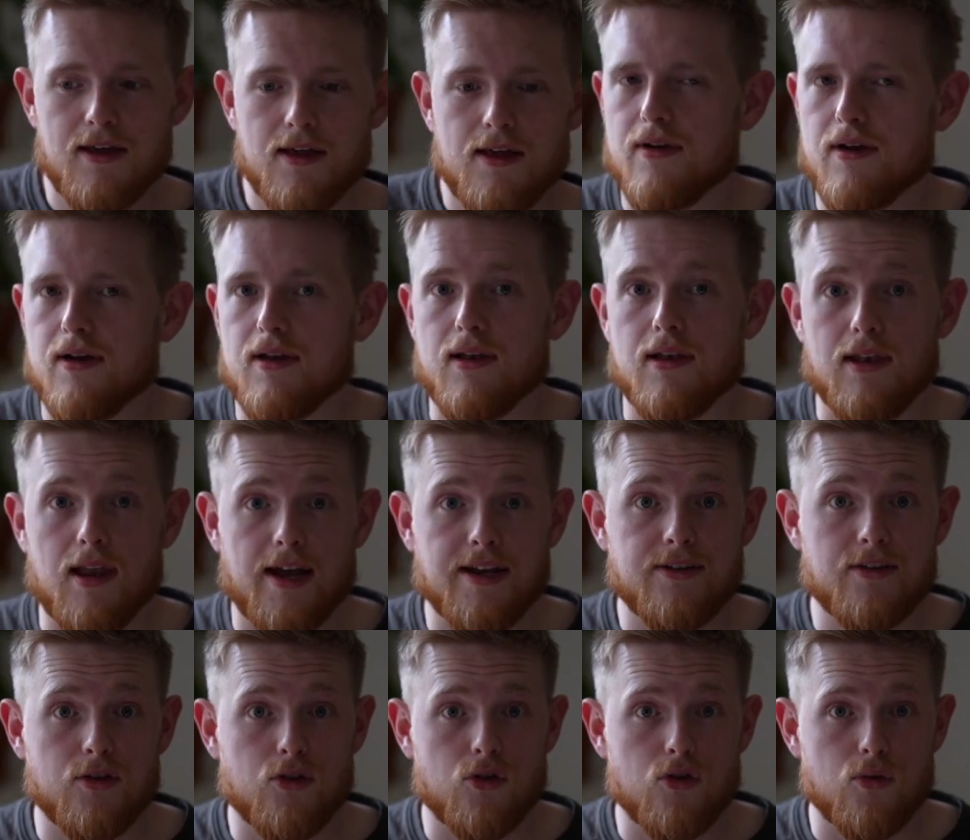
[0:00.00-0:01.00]
I know there are
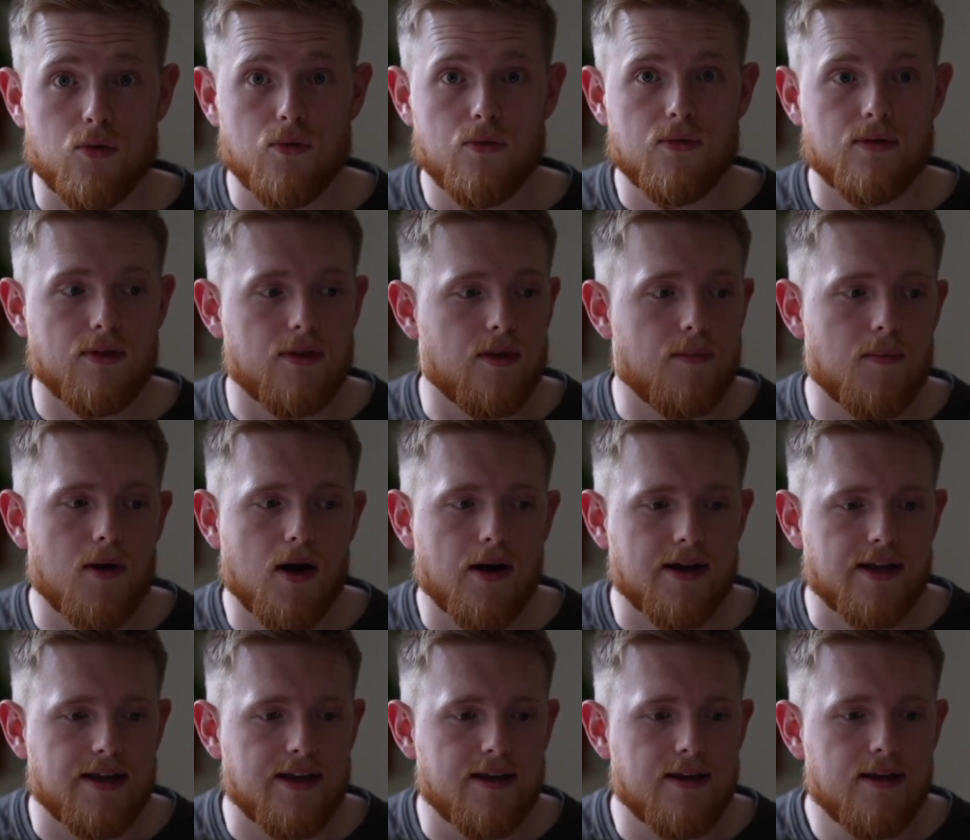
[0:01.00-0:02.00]
lighter shoes on the
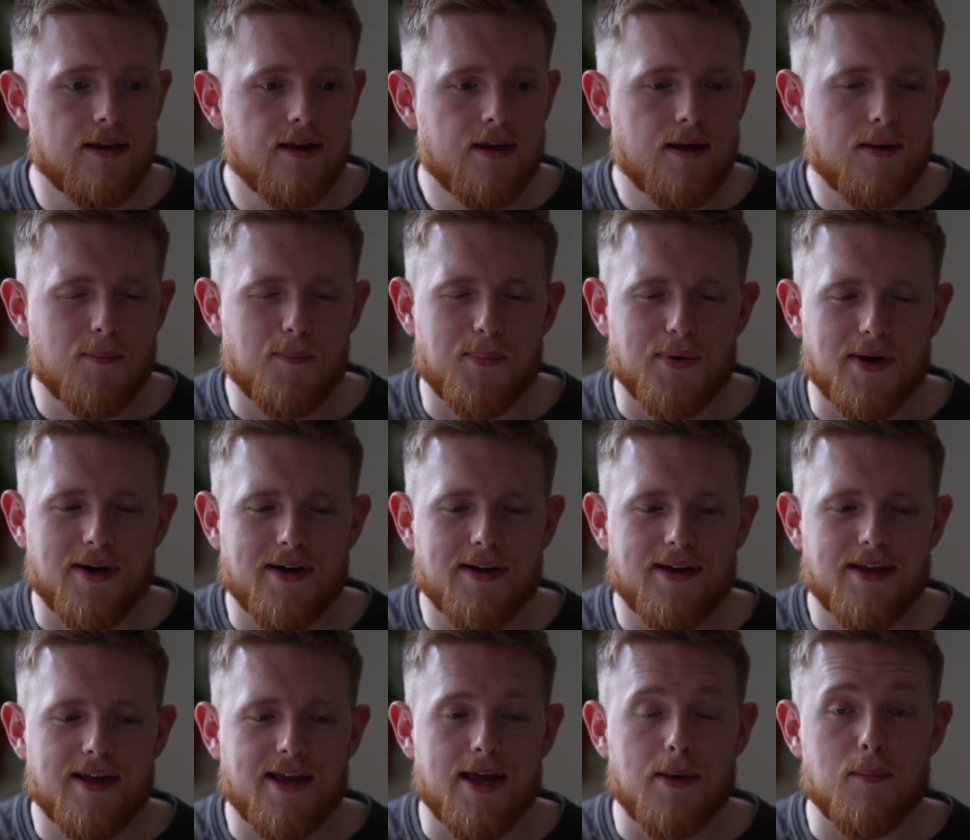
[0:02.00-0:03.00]
market,
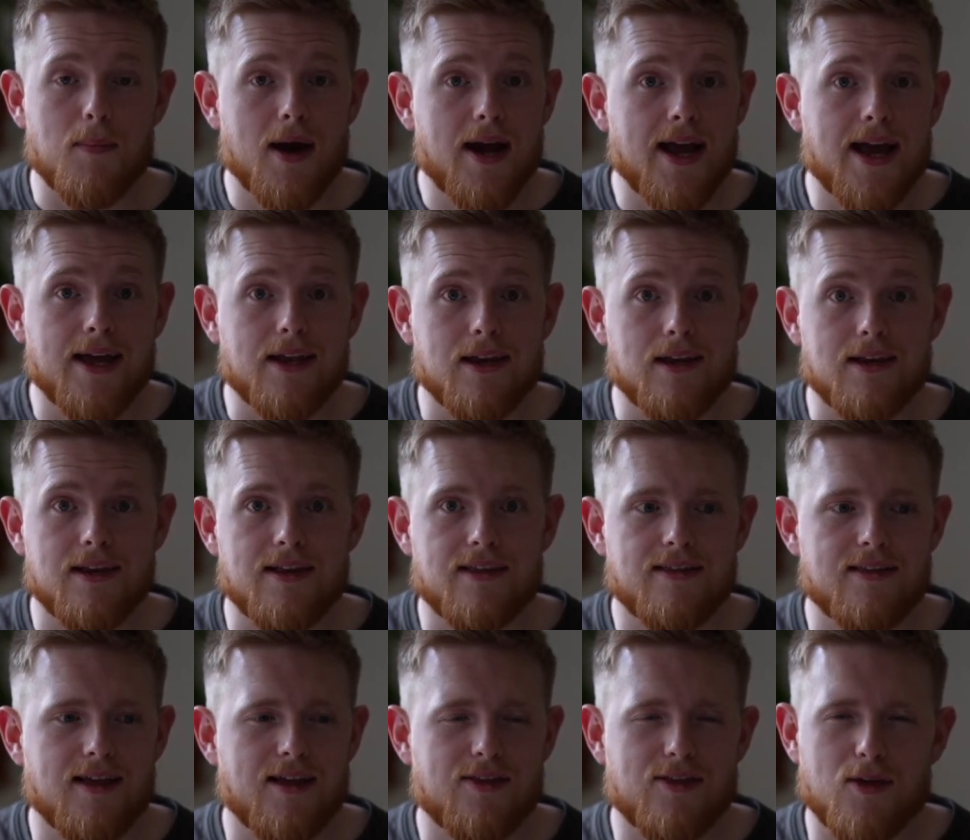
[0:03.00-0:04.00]
but in my head
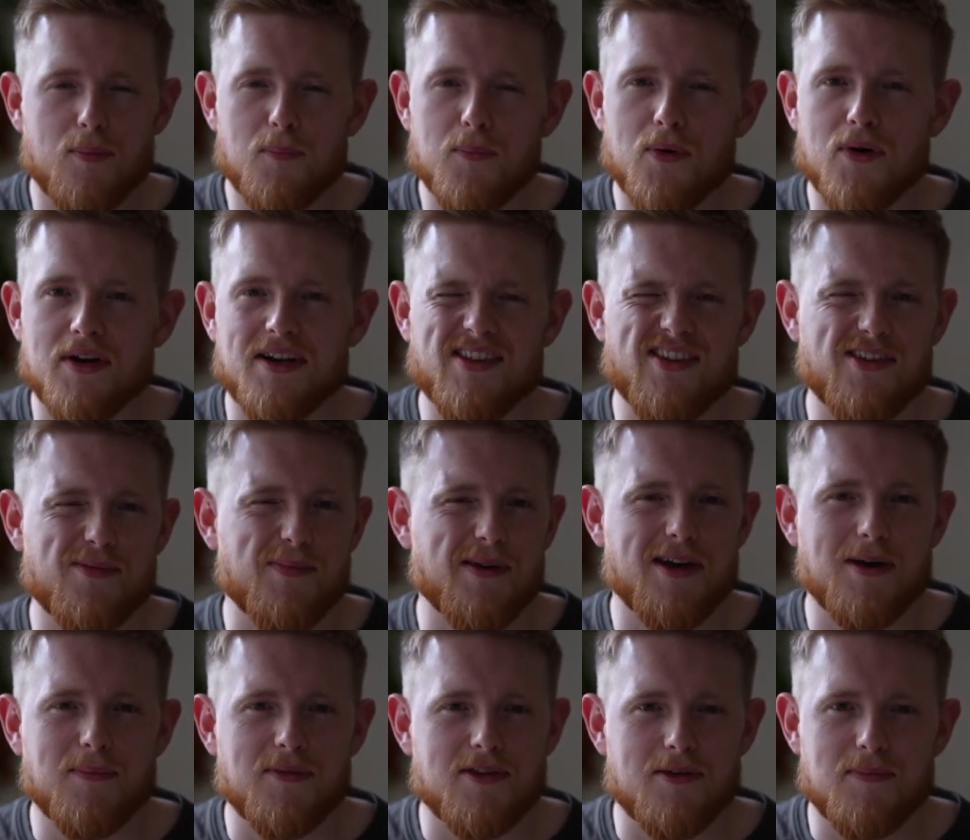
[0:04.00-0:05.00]
at least, at some point it
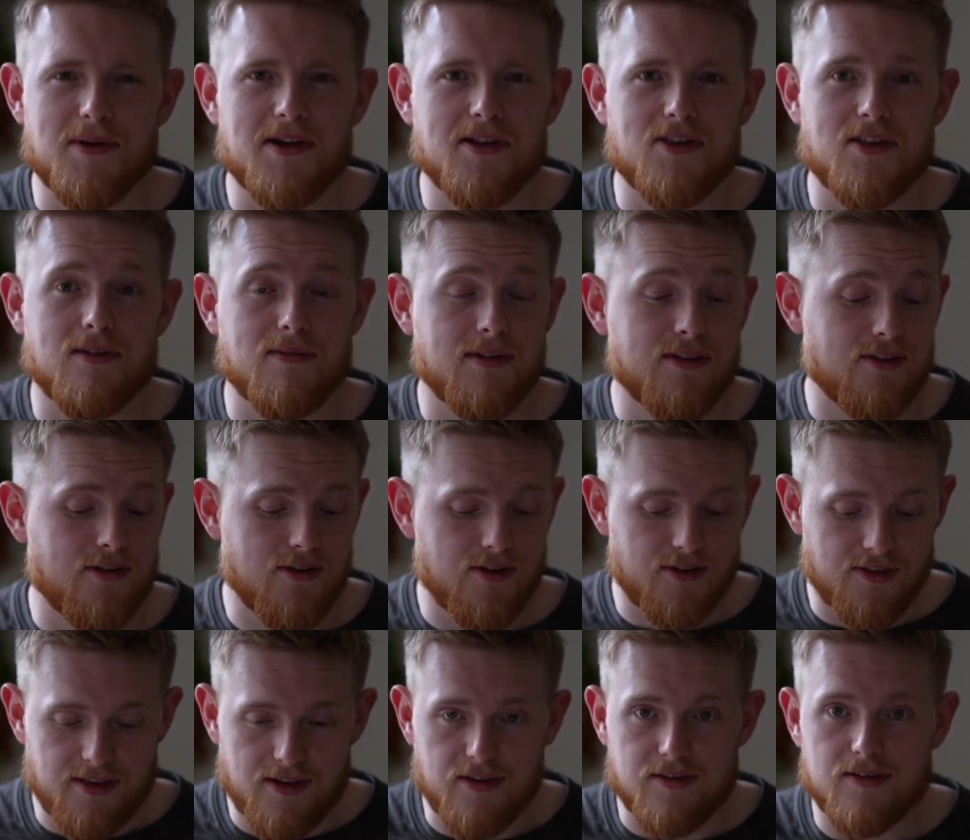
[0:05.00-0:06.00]
just becomes diminishing
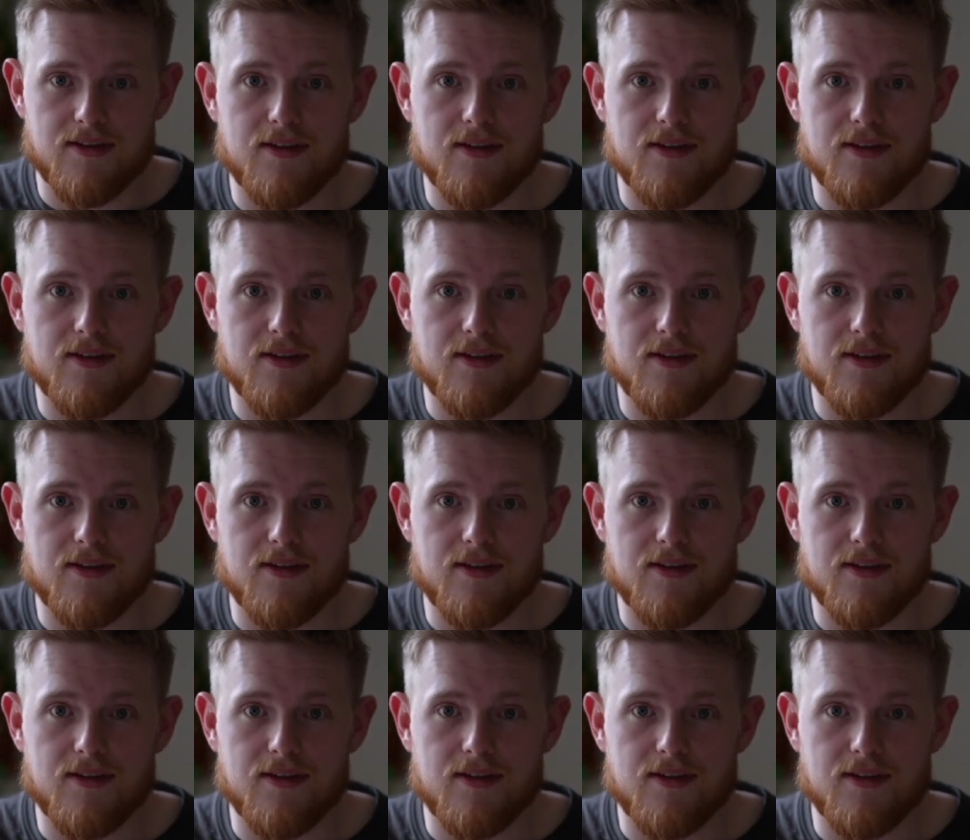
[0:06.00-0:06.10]
returns.